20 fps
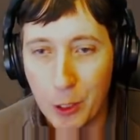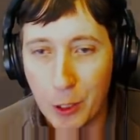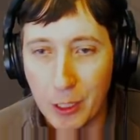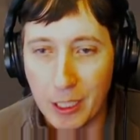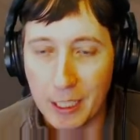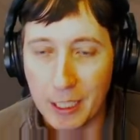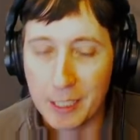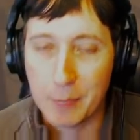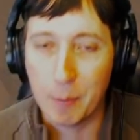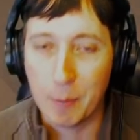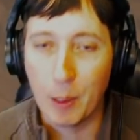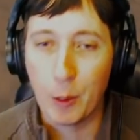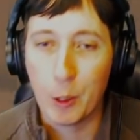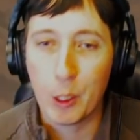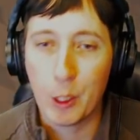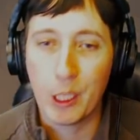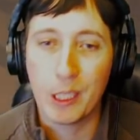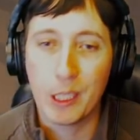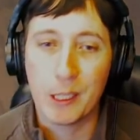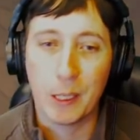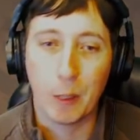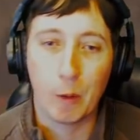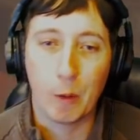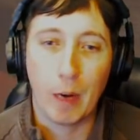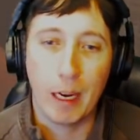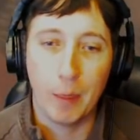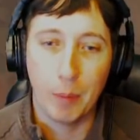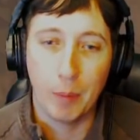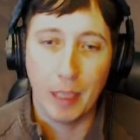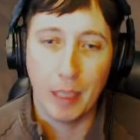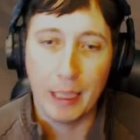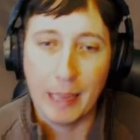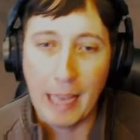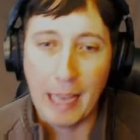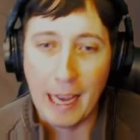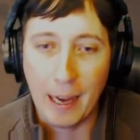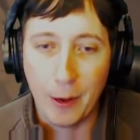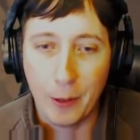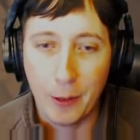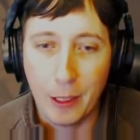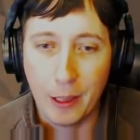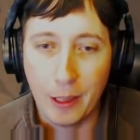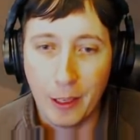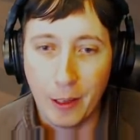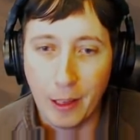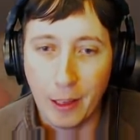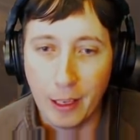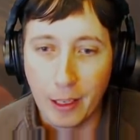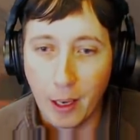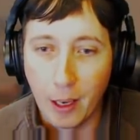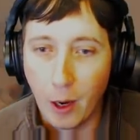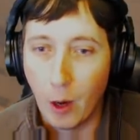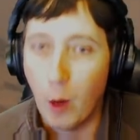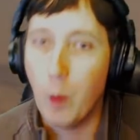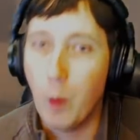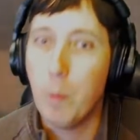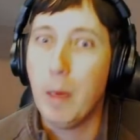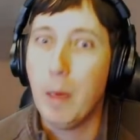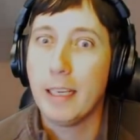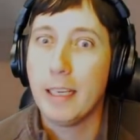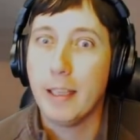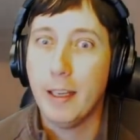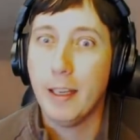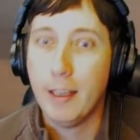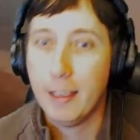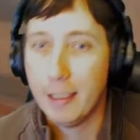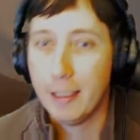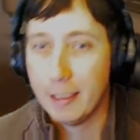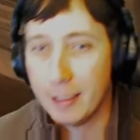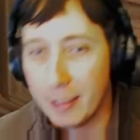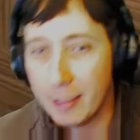The explosion is incredibly loud, and they're like, "Oh my god!"